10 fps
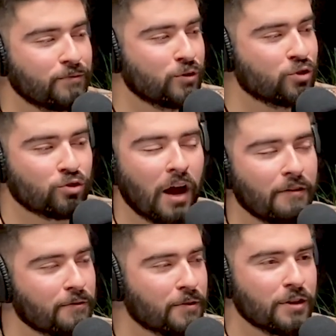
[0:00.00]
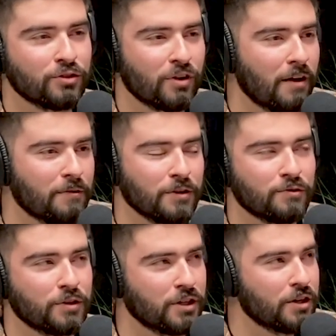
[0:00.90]
striving for this
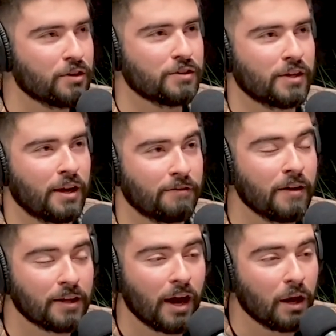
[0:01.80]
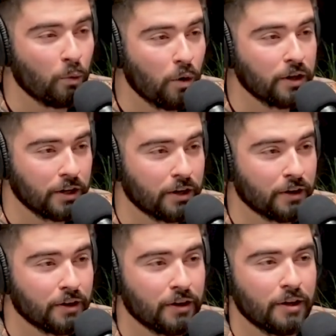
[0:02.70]
for years, and I finally got it one
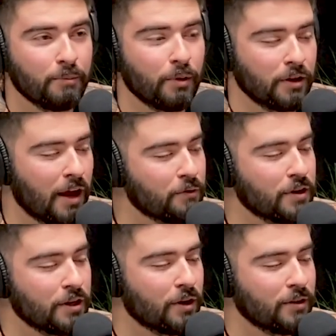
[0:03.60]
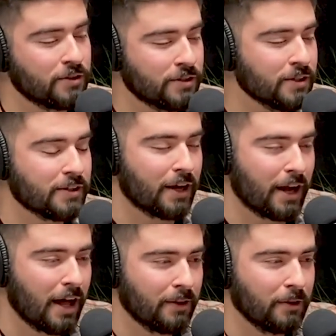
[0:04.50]
year. But every year since then, I
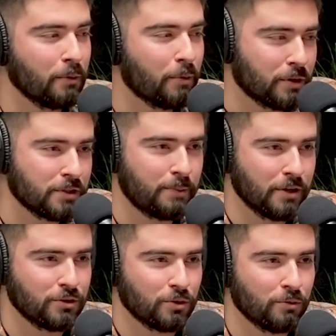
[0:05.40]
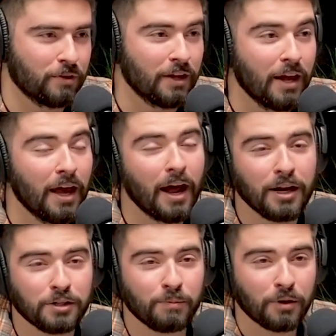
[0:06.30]
got the little participation trophy. And I
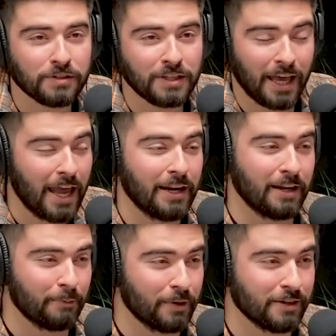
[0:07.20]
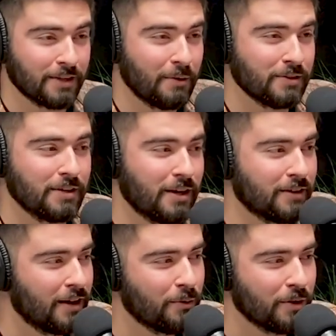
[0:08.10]
just personally hated it because I was like,
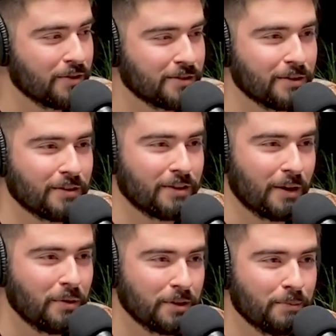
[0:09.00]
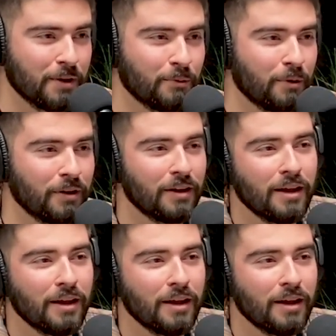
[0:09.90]
I don't want this little thing. I want the big one.